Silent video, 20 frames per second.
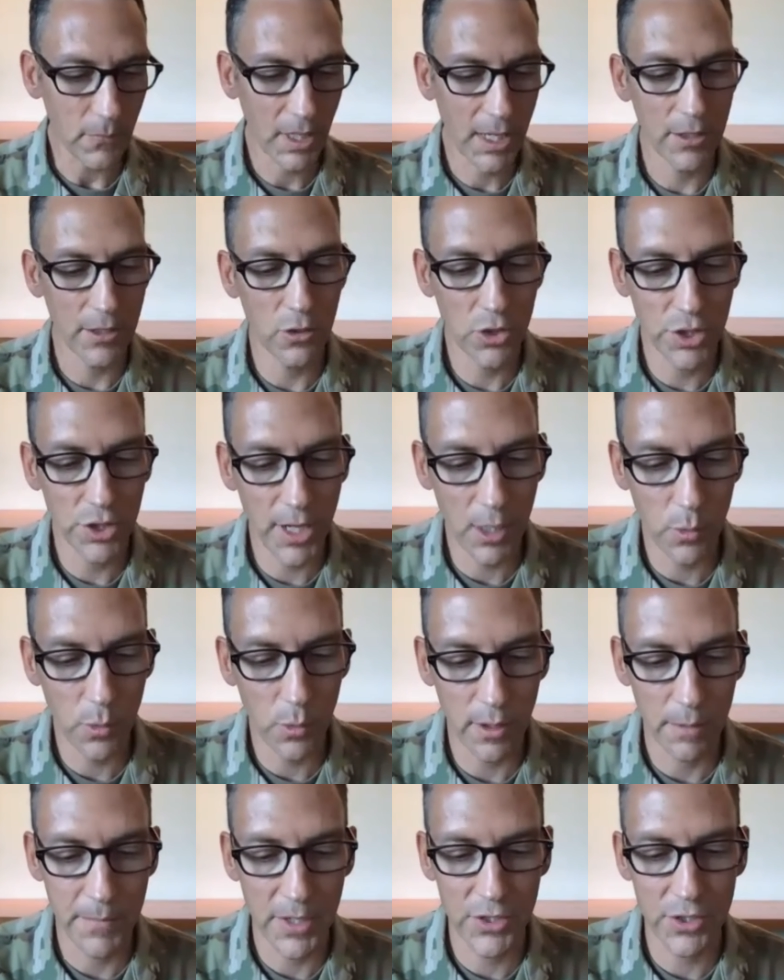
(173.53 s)
Can you share
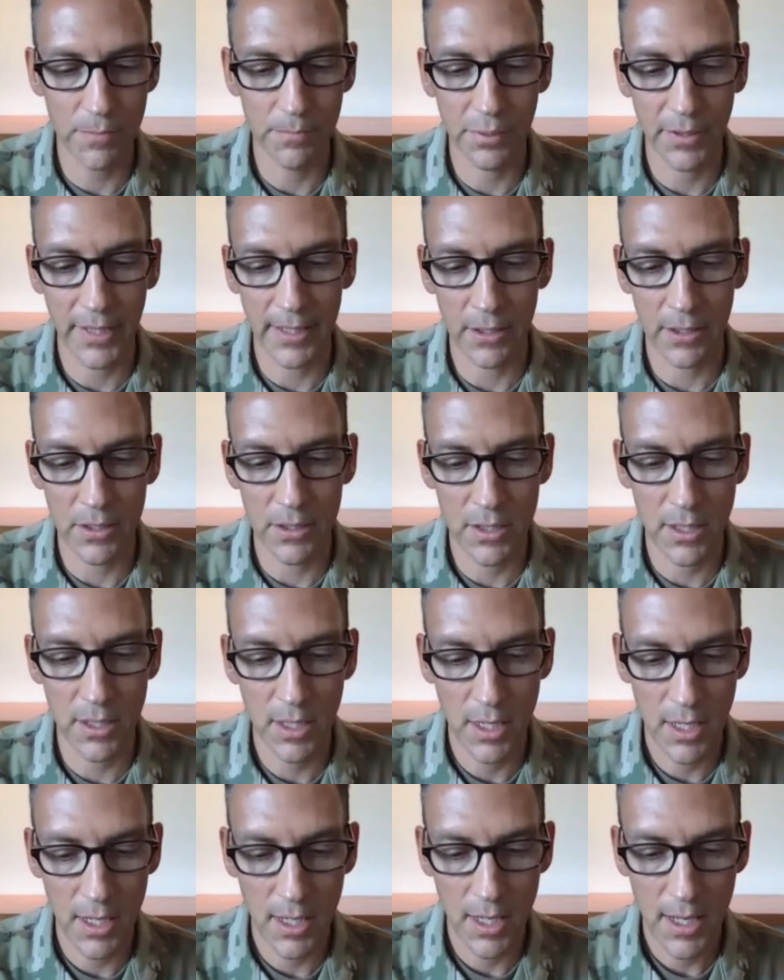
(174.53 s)
with our mission planners
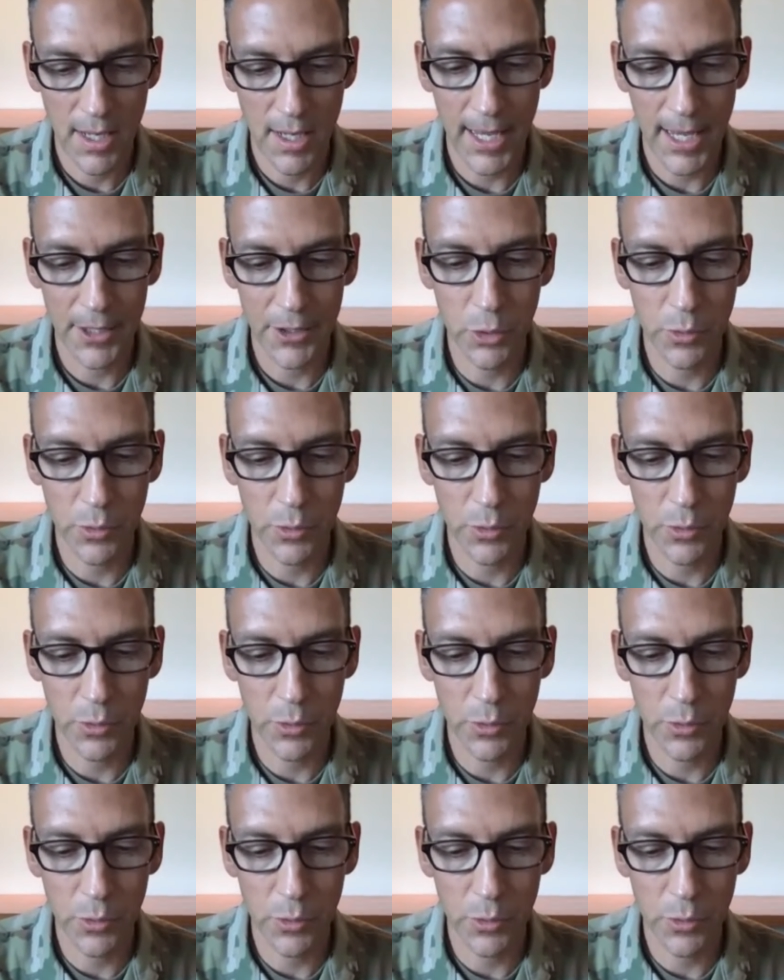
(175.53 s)
how